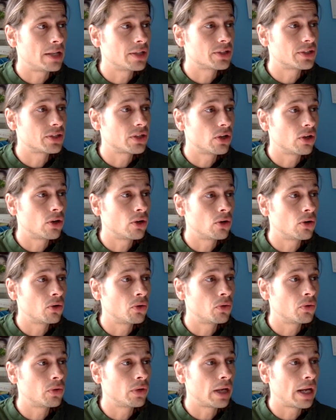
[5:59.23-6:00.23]

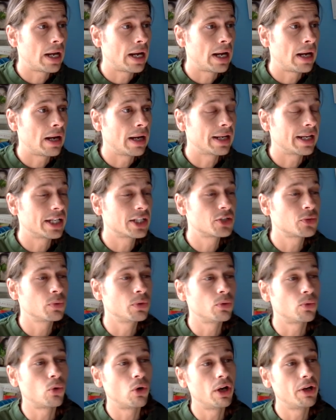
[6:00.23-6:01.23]
so I guess
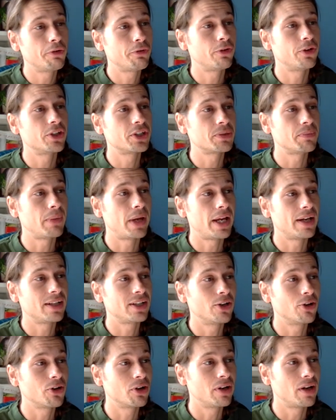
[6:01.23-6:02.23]
when Roy first met
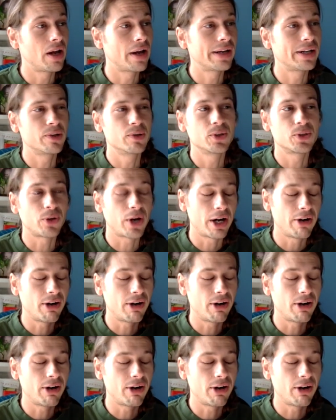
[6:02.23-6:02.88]
Yogananda, it was right